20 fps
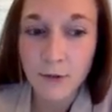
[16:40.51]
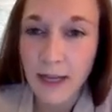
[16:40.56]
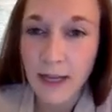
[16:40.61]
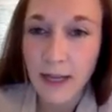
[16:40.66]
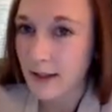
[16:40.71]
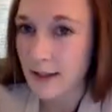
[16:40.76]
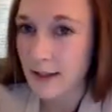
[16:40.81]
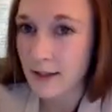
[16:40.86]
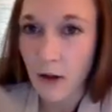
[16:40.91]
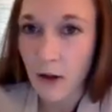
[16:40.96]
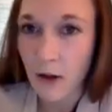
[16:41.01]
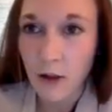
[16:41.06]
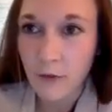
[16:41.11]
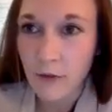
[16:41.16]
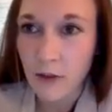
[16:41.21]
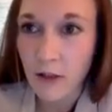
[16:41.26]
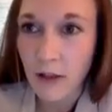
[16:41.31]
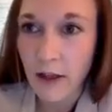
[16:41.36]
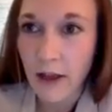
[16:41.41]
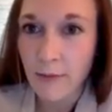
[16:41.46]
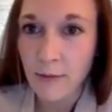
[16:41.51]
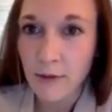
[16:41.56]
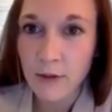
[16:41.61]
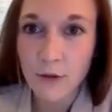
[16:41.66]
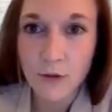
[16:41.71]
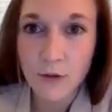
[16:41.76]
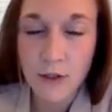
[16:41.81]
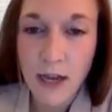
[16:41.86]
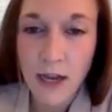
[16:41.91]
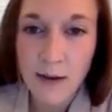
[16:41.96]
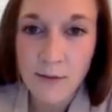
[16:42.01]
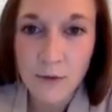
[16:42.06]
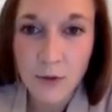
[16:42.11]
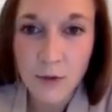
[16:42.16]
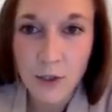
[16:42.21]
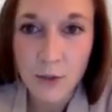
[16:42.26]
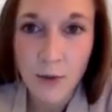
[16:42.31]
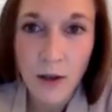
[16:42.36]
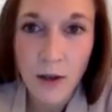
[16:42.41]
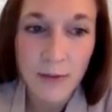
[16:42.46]
we had these all over the lab because there's times
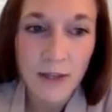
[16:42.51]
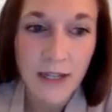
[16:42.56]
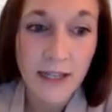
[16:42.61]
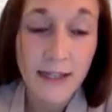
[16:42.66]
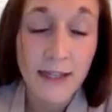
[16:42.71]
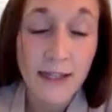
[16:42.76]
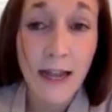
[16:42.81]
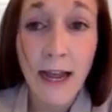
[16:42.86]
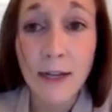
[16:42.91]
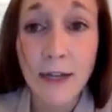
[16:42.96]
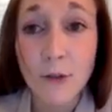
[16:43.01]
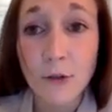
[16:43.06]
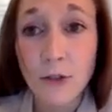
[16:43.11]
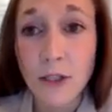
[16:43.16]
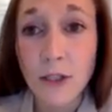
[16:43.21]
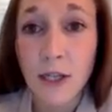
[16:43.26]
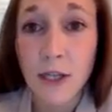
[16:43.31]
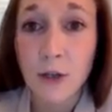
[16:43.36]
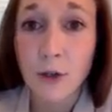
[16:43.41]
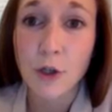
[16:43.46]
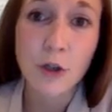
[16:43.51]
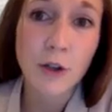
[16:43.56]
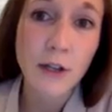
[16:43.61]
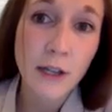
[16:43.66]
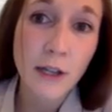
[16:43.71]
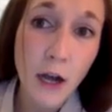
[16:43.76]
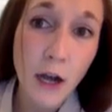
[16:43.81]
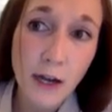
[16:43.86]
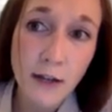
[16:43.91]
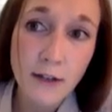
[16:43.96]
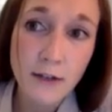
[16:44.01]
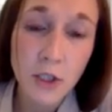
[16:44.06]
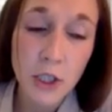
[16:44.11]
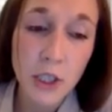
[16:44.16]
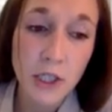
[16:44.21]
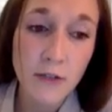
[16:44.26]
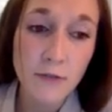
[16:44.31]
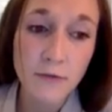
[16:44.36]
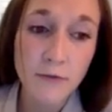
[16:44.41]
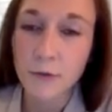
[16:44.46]
where you maybe need nitrogen or you need
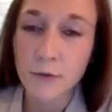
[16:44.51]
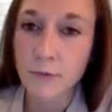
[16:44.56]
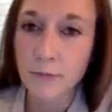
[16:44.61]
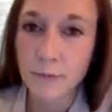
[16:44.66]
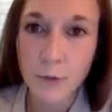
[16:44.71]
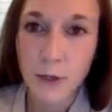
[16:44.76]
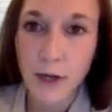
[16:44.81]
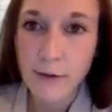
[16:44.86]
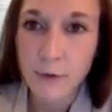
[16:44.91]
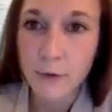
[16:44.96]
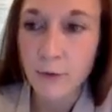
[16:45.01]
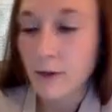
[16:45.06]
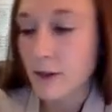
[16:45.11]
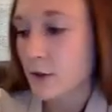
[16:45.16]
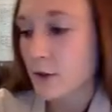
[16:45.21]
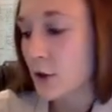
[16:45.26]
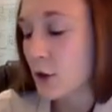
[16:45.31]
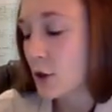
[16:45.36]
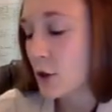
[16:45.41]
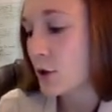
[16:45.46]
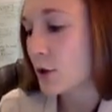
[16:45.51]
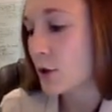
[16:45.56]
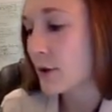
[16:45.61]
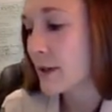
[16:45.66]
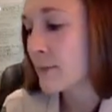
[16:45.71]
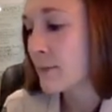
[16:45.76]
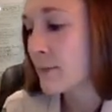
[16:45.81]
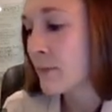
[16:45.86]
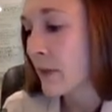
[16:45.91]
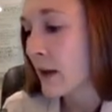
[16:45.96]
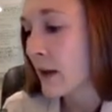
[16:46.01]
oxygen for whatever research you're doing.